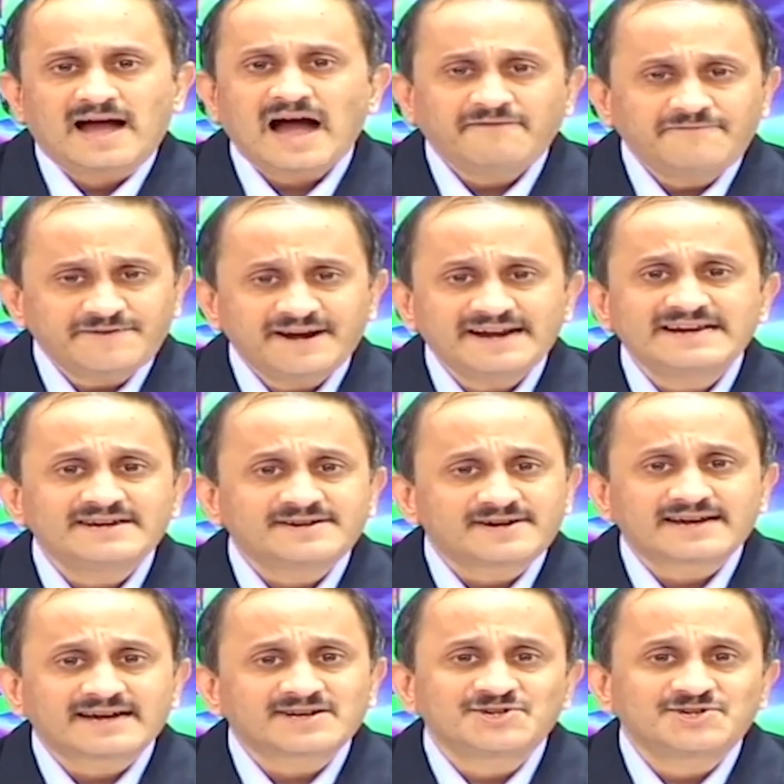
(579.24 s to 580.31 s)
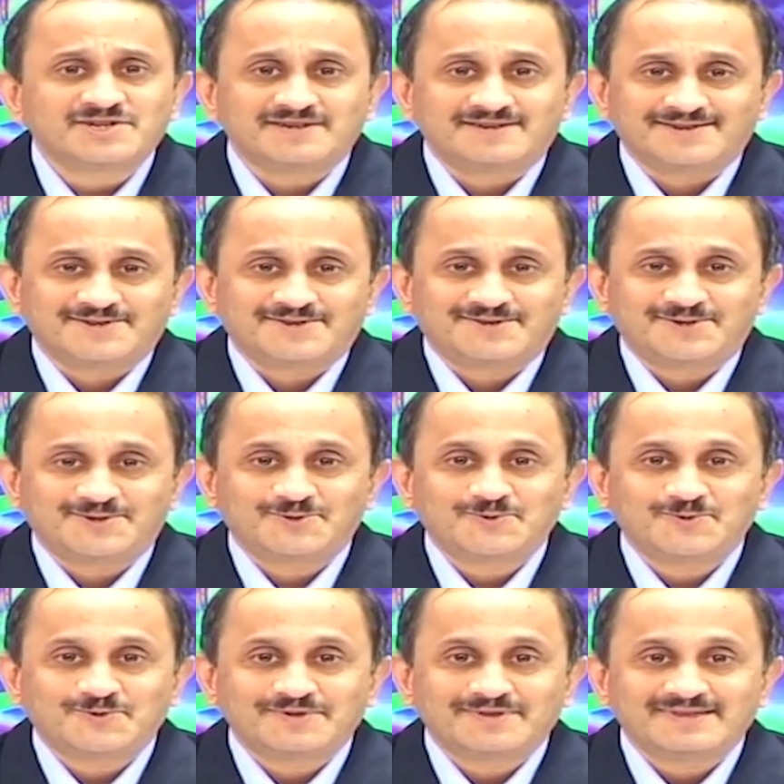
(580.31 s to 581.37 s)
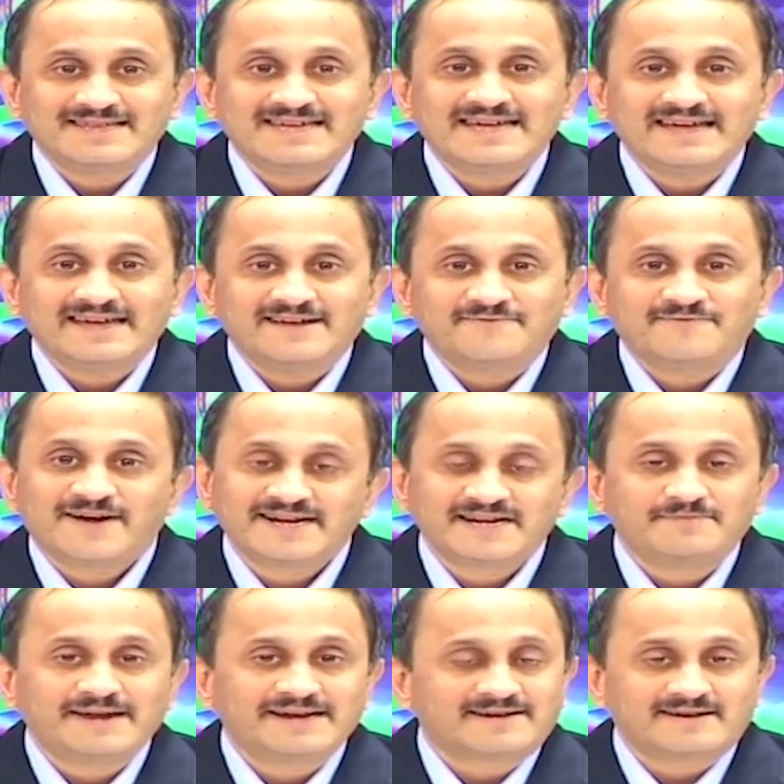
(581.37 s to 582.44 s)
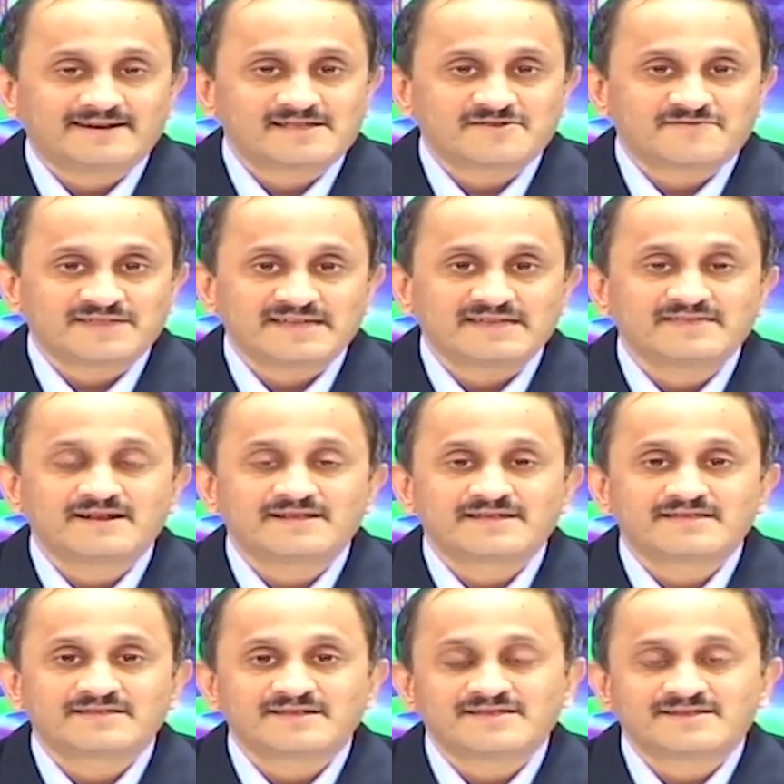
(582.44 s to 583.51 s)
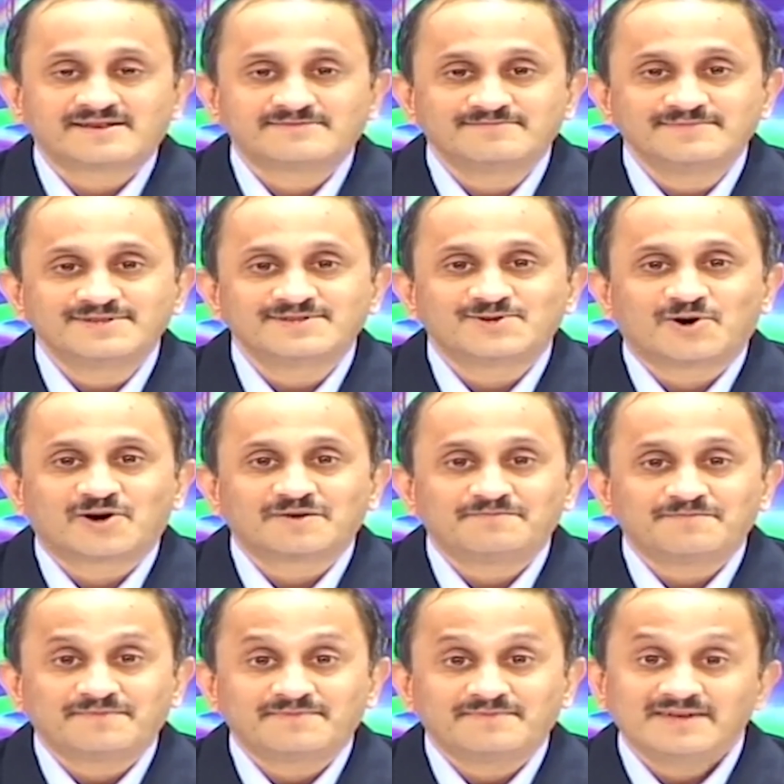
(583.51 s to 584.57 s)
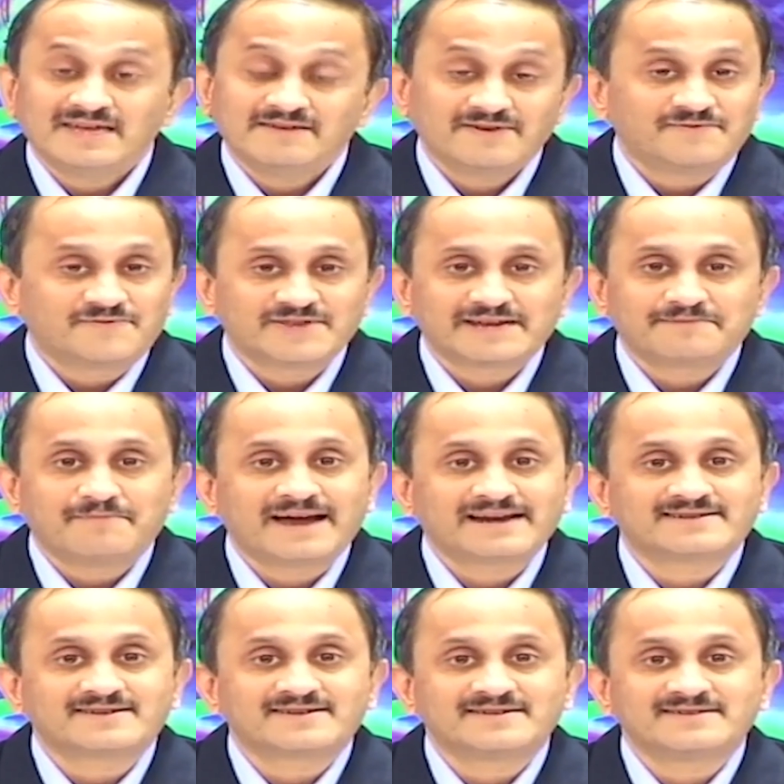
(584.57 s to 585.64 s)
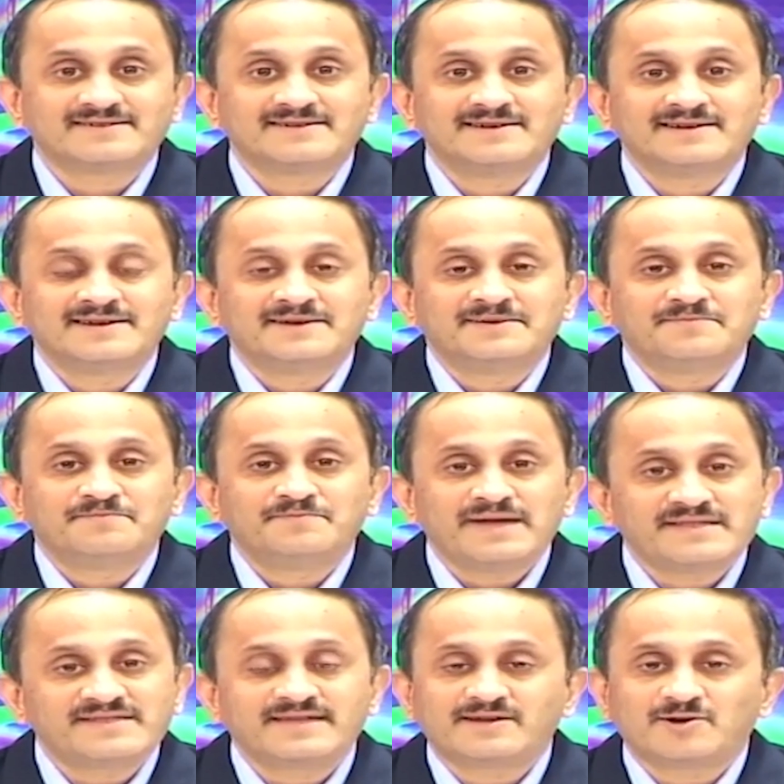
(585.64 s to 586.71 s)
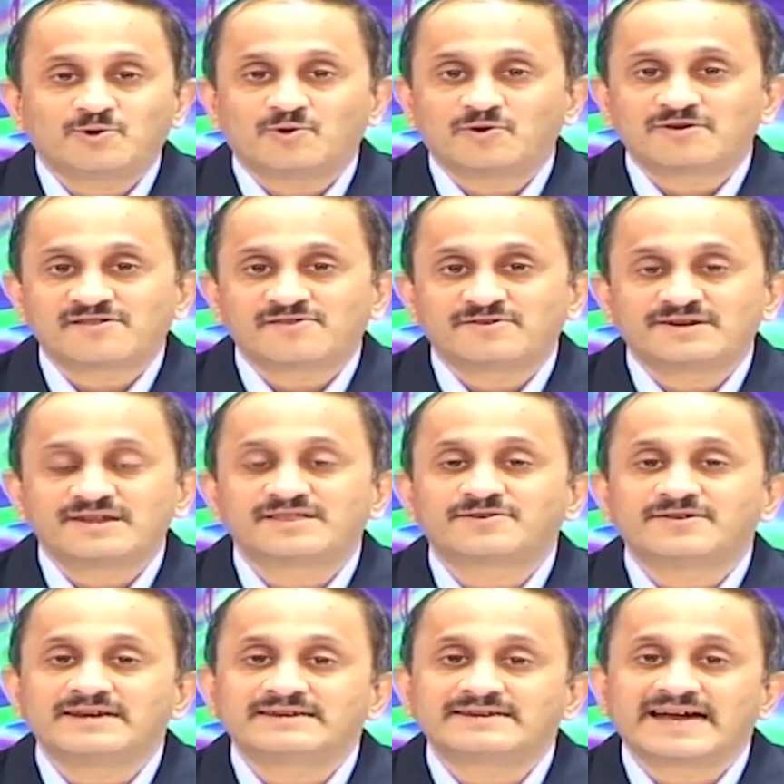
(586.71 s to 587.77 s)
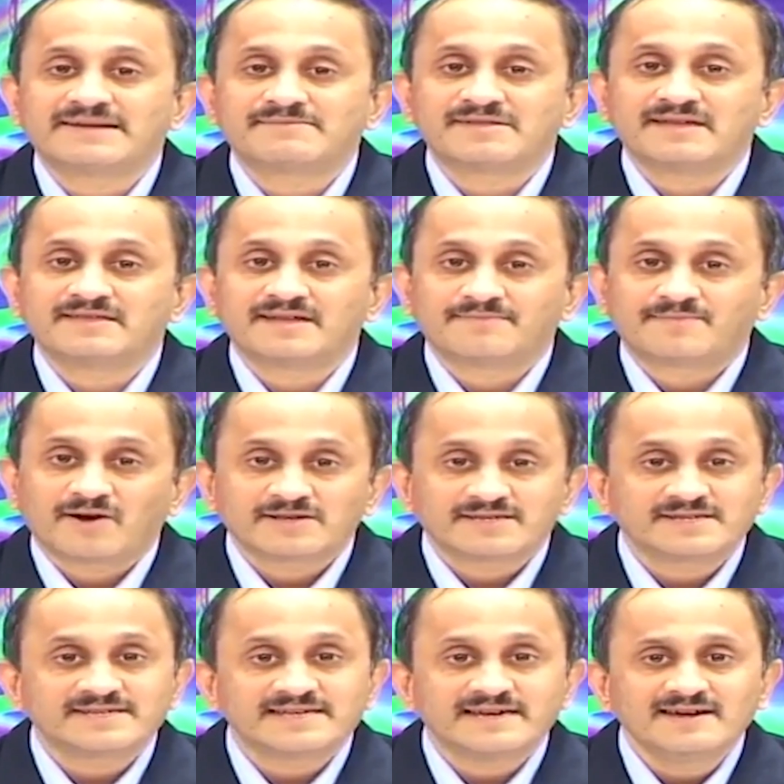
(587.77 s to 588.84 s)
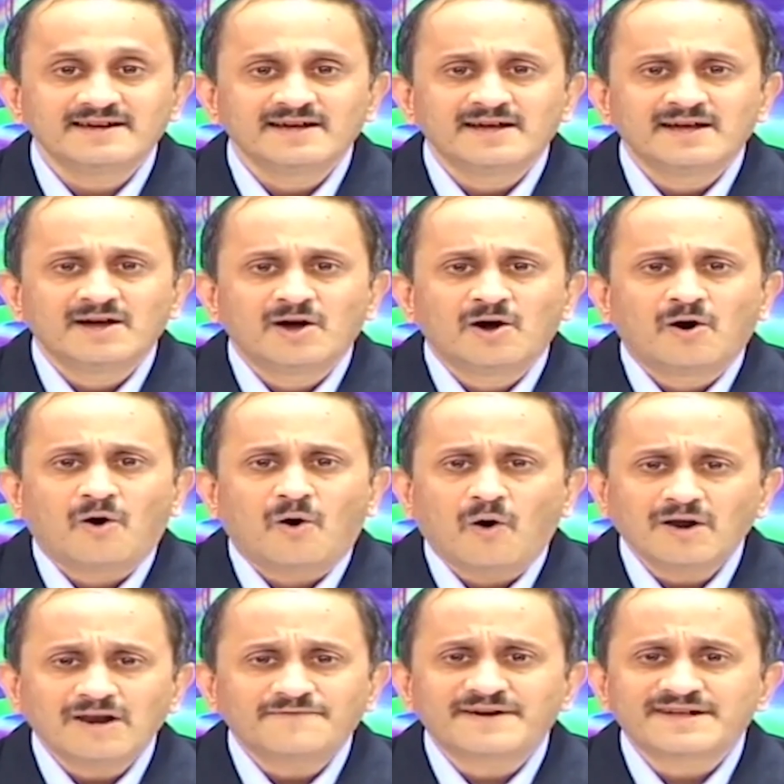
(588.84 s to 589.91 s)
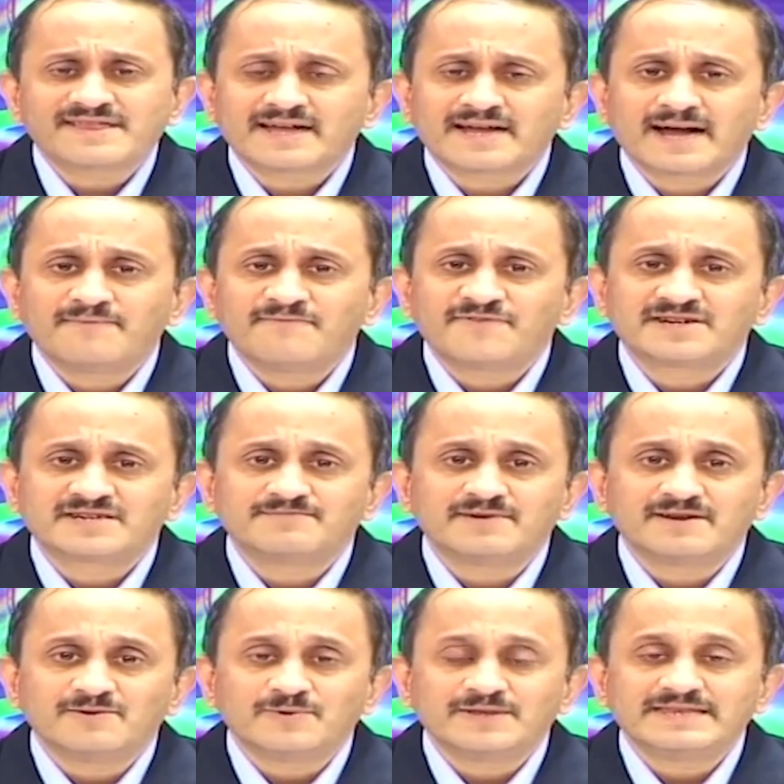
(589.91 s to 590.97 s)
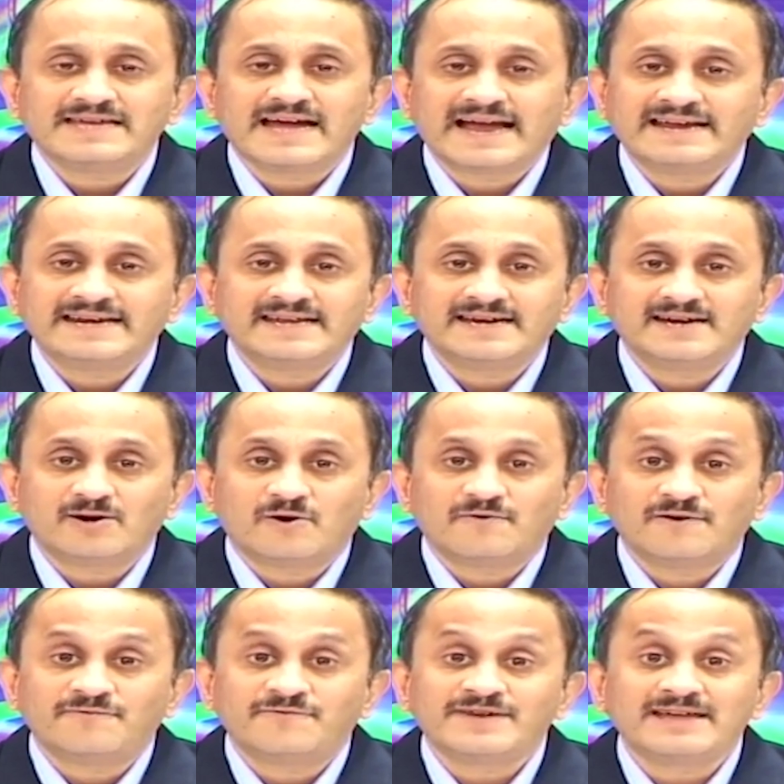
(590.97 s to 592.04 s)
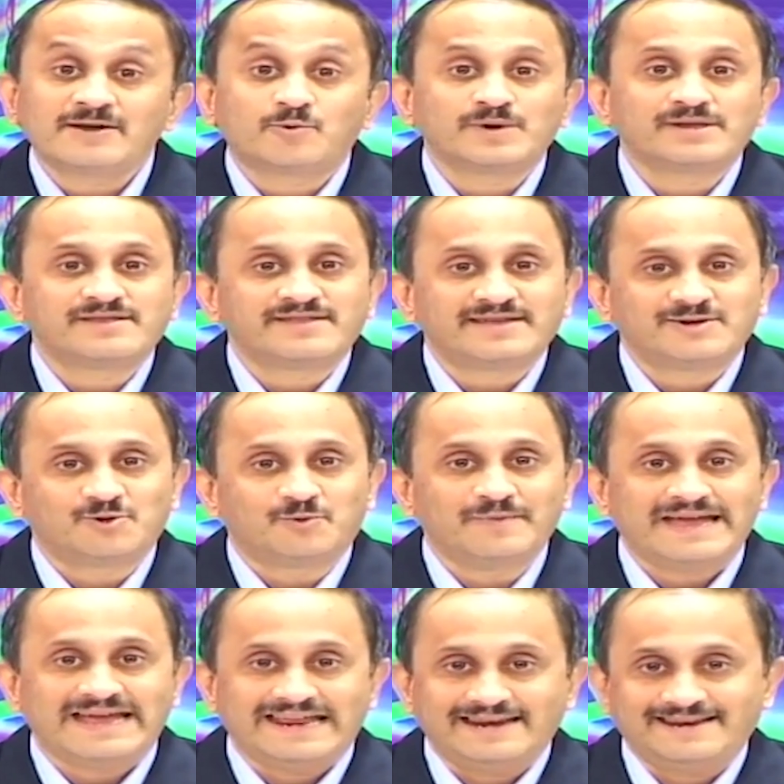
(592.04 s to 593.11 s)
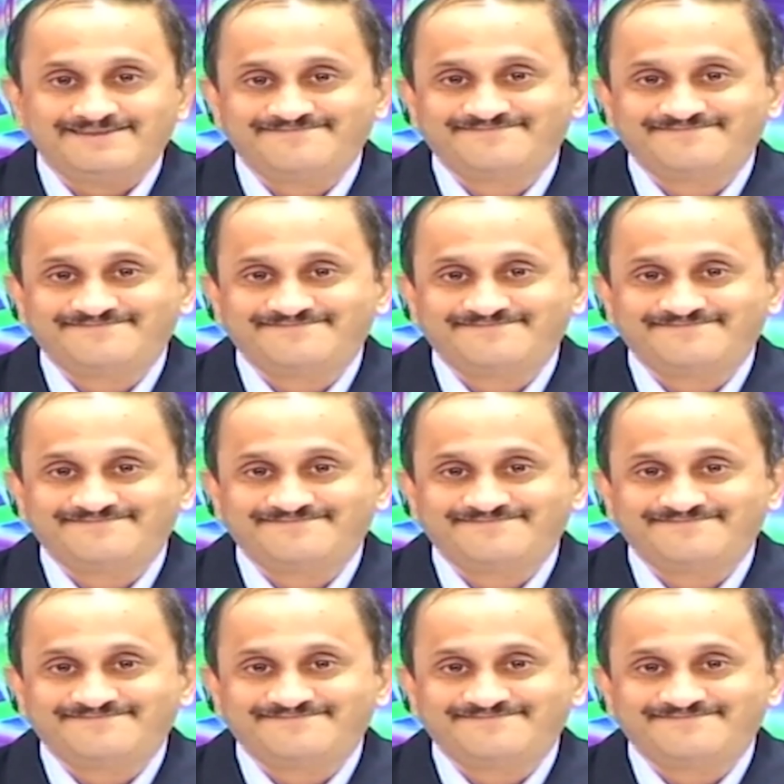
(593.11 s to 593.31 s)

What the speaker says: After an introduction to the fundamentals of signals and systems, or even for that matter a basic course on discrete time signal processing, all of us are comfortable with the idea of a frequency domain.